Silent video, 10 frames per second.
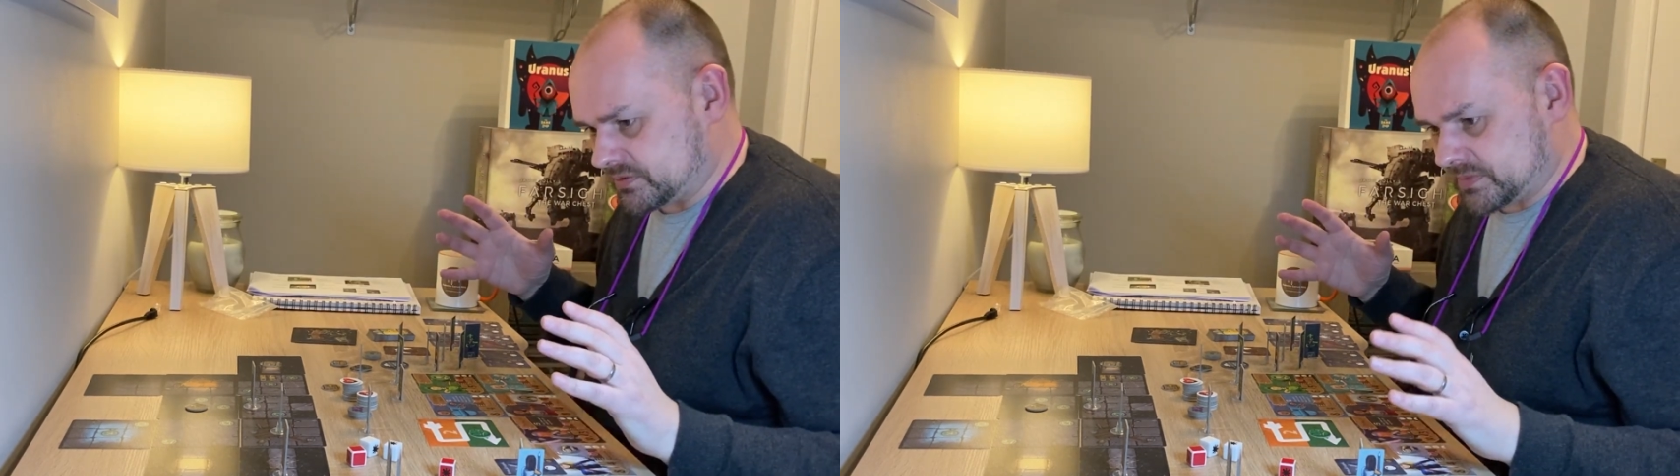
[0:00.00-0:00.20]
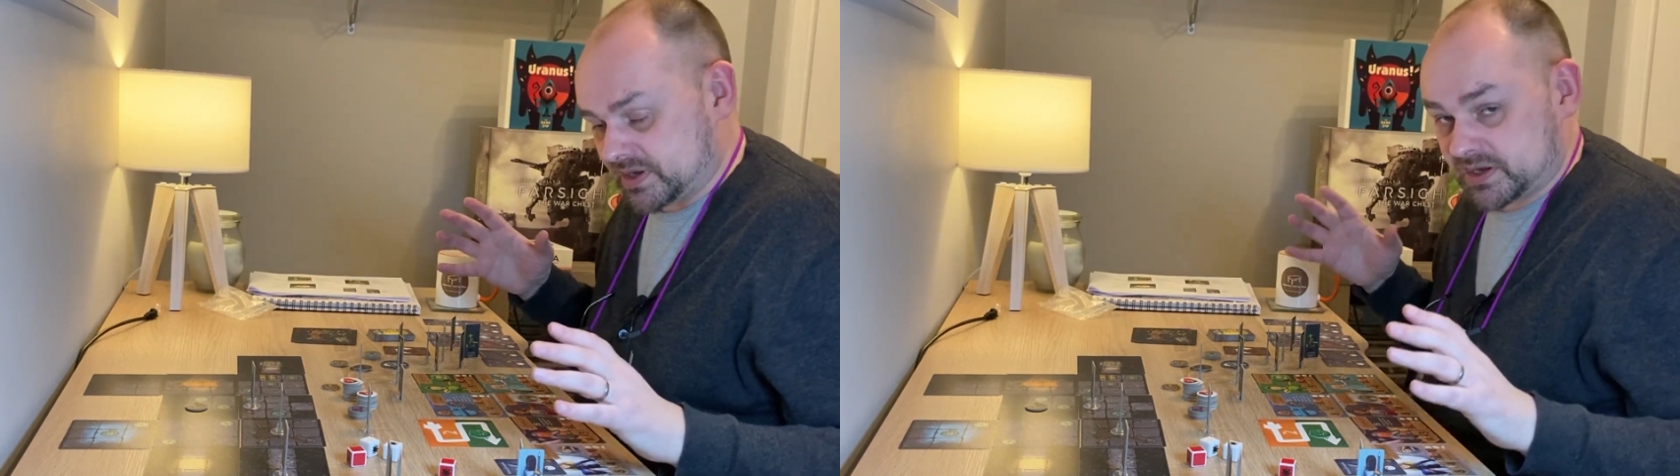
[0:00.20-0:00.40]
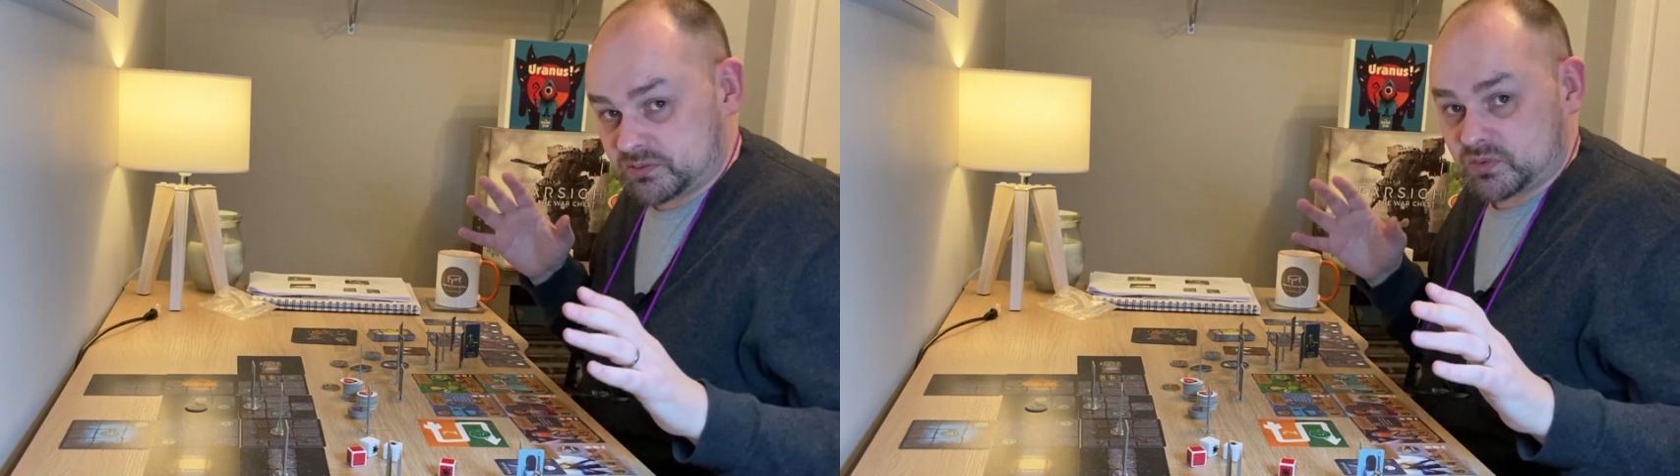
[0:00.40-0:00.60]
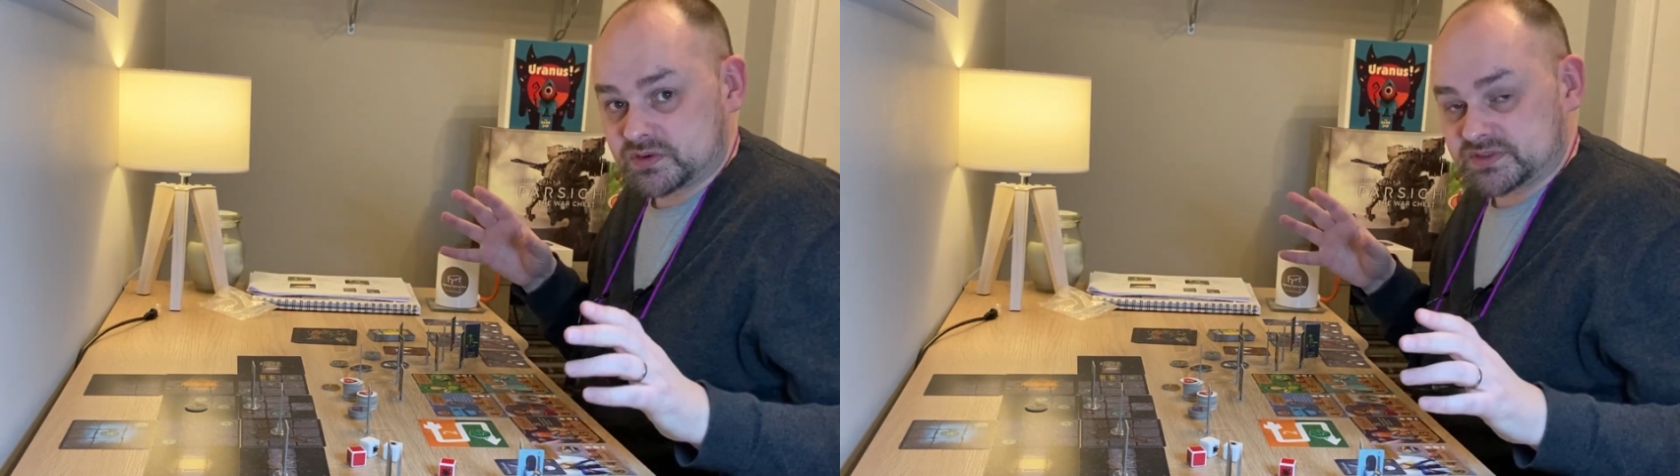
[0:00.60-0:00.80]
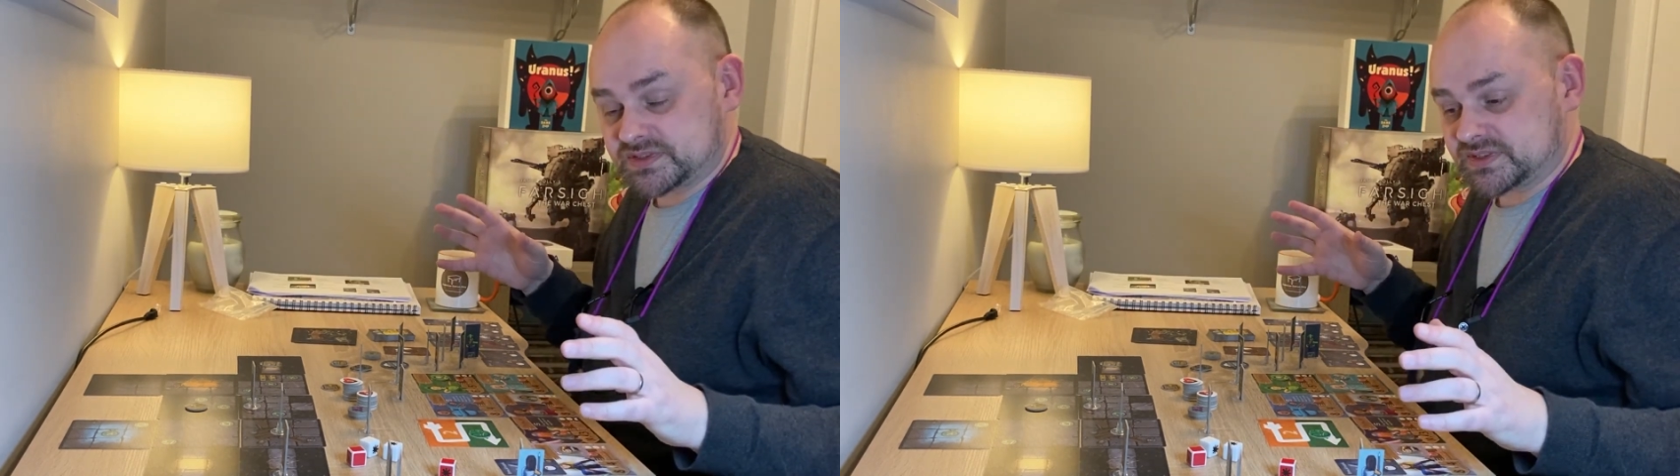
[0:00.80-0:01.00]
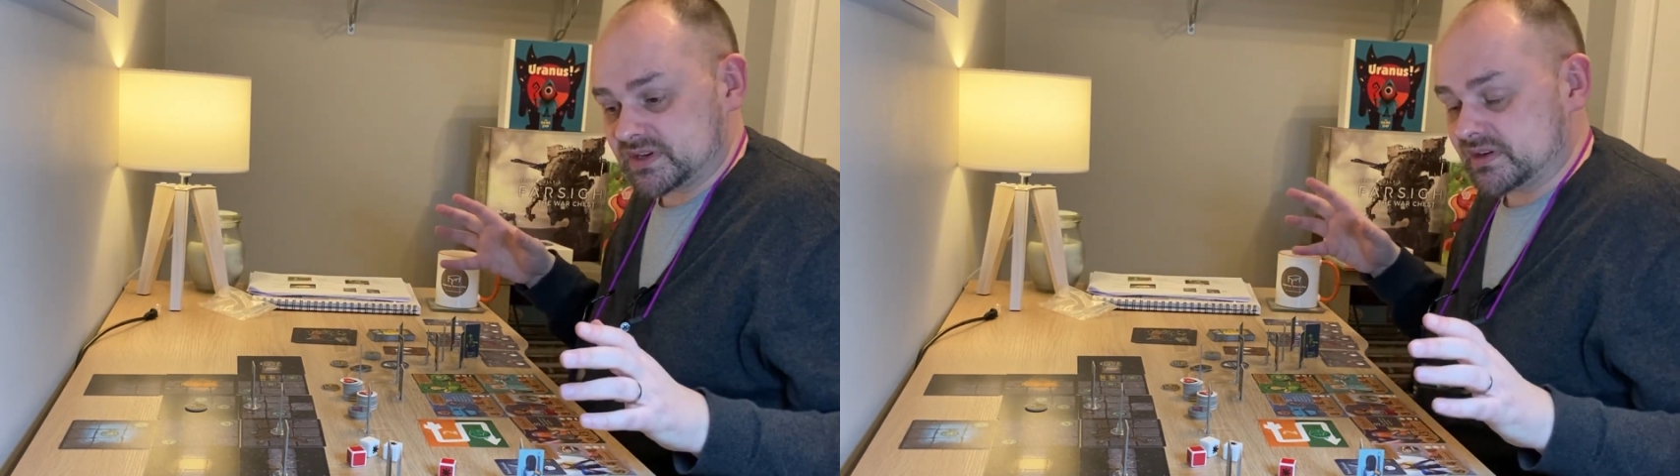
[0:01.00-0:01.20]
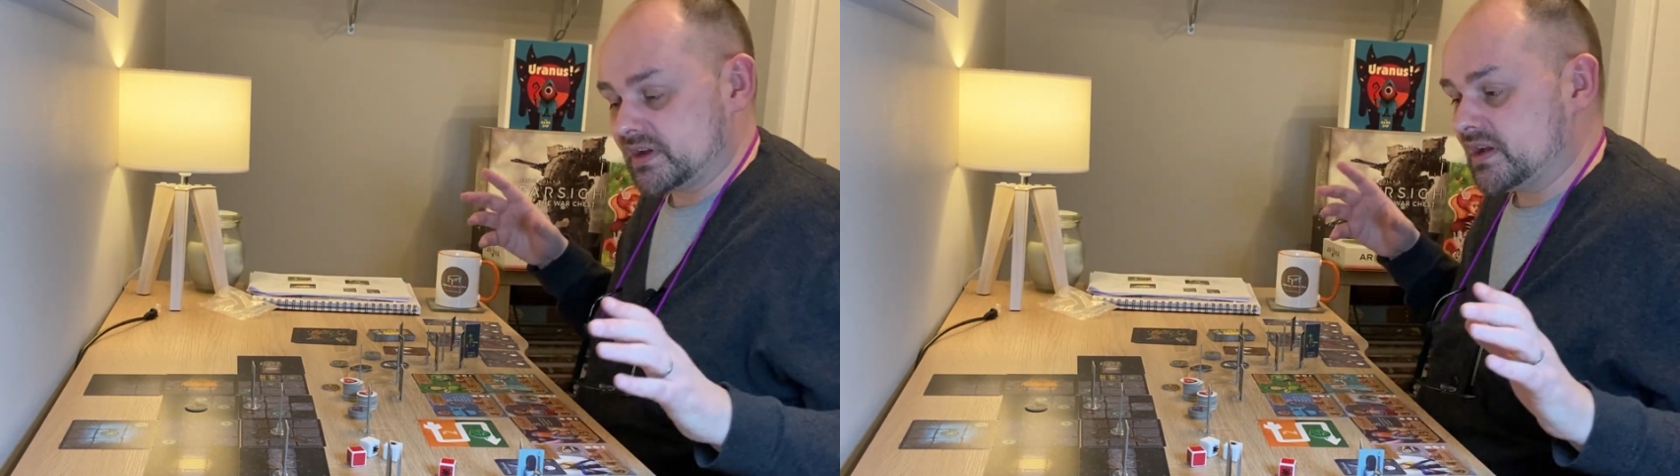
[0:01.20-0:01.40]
in my head what to say.